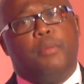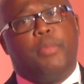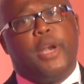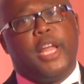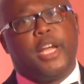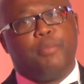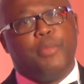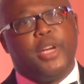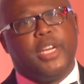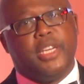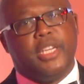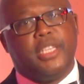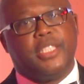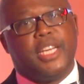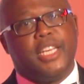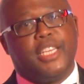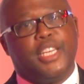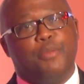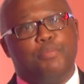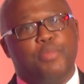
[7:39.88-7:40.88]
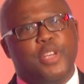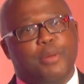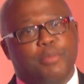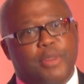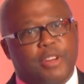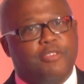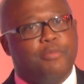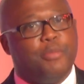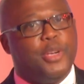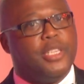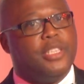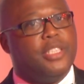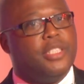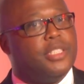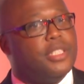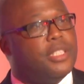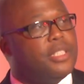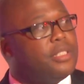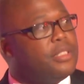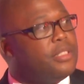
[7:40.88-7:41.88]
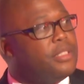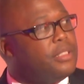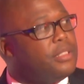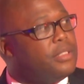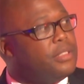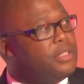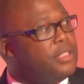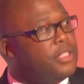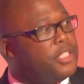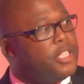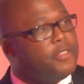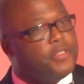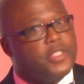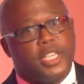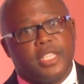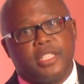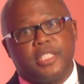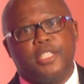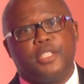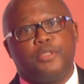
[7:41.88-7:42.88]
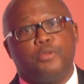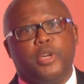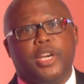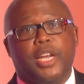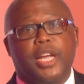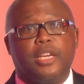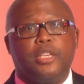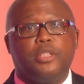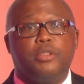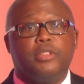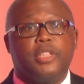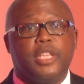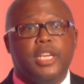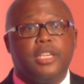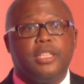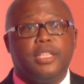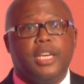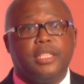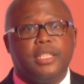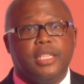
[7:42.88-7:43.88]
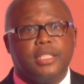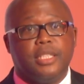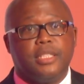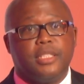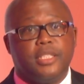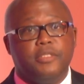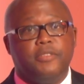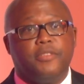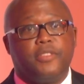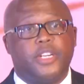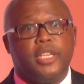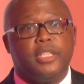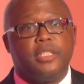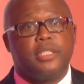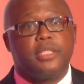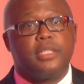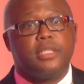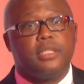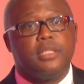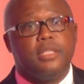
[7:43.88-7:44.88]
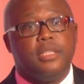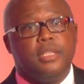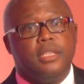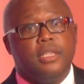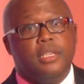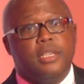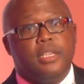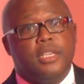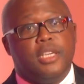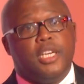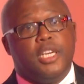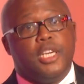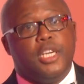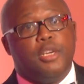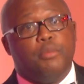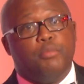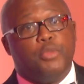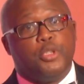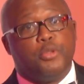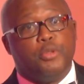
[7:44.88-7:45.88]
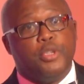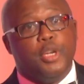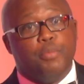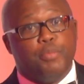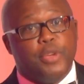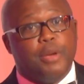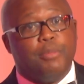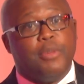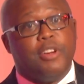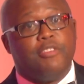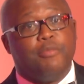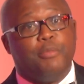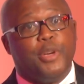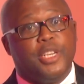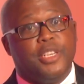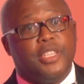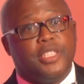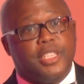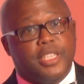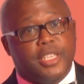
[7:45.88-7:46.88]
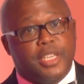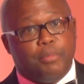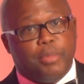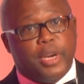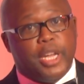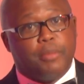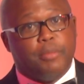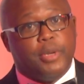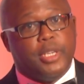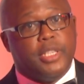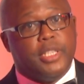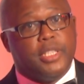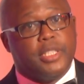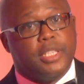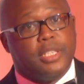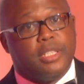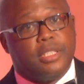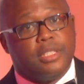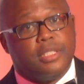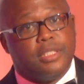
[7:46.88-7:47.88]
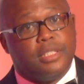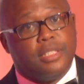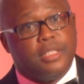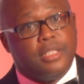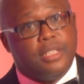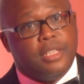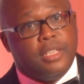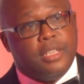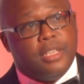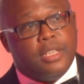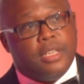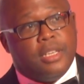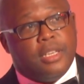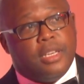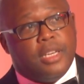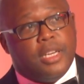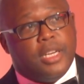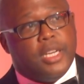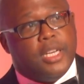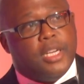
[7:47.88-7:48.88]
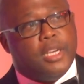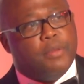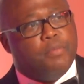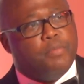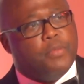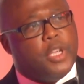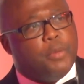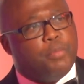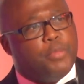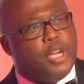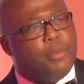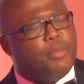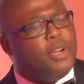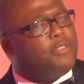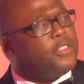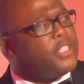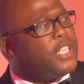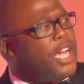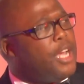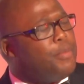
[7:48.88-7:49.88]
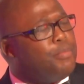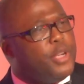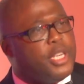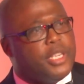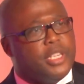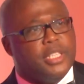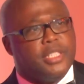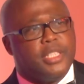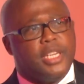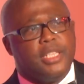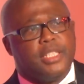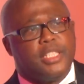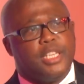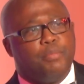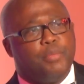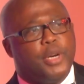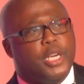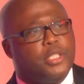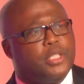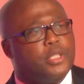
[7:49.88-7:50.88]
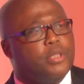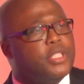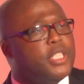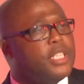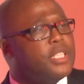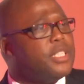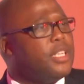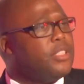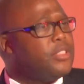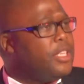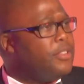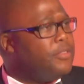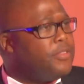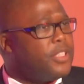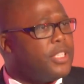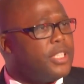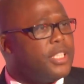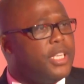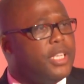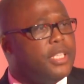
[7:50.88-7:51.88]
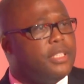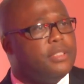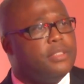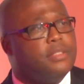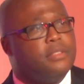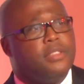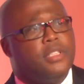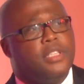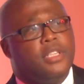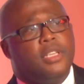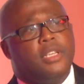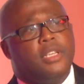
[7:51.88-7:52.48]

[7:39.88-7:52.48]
a Black manager and a BMF manager. Chief Justice, we like to think that there's a difference between a BMF manager and a Black manager. A BMF type manager is a patriotic South African